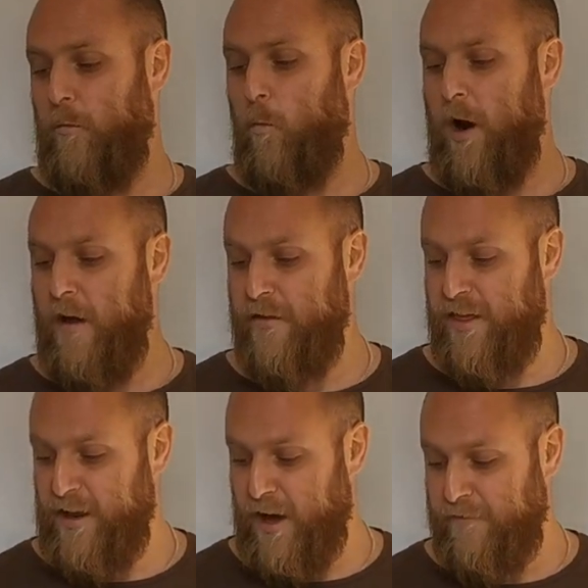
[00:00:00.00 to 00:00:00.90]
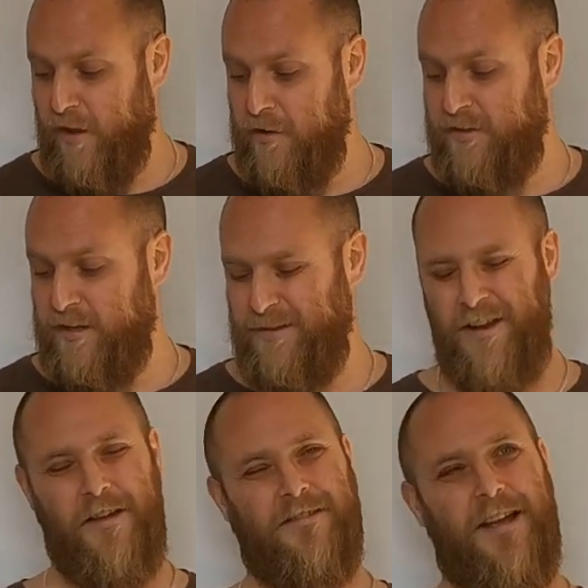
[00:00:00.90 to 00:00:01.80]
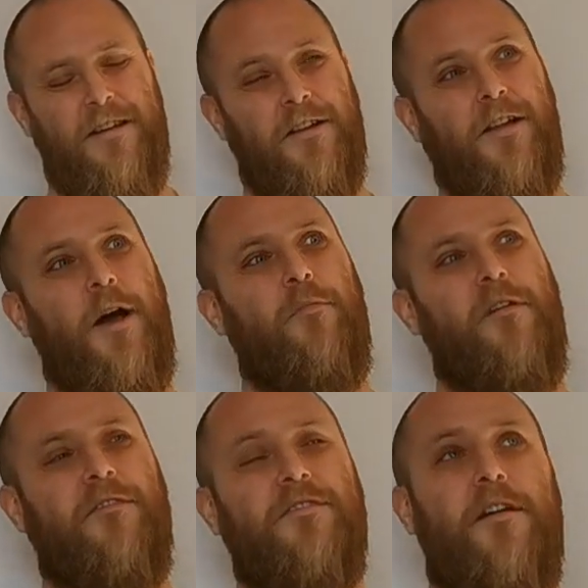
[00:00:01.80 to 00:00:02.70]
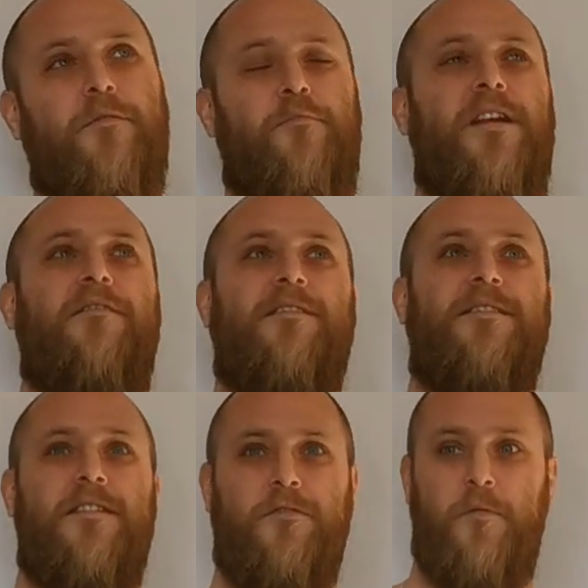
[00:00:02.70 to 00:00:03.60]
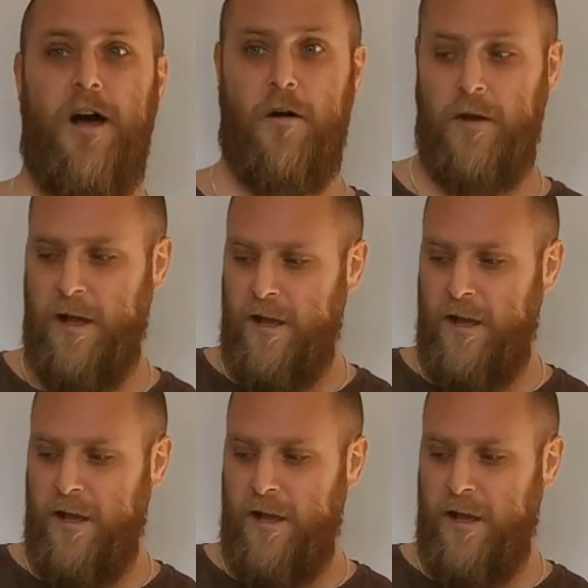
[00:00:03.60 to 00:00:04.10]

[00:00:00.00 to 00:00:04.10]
One other thing that I've noticed, I noticed that on a couple of other surfs previously as well,